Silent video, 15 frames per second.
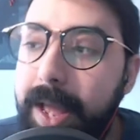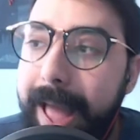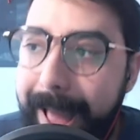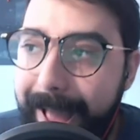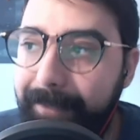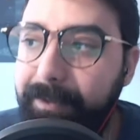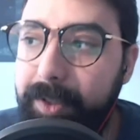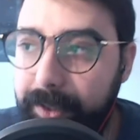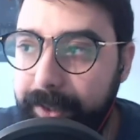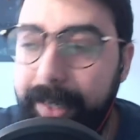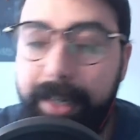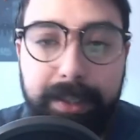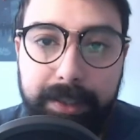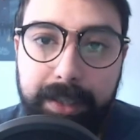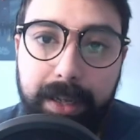have to
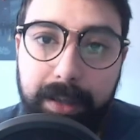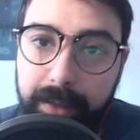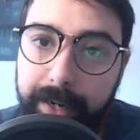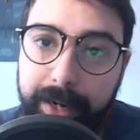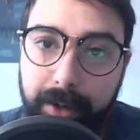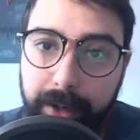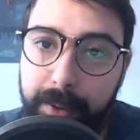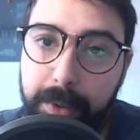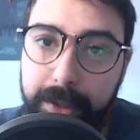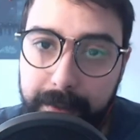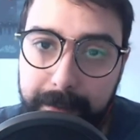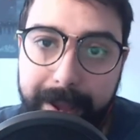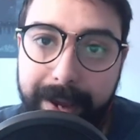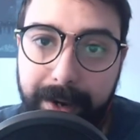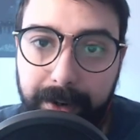stand in solidarity with the
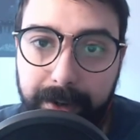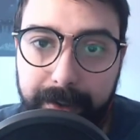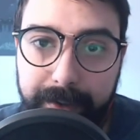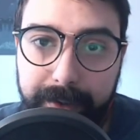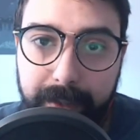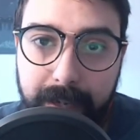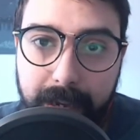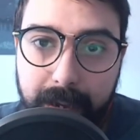bankers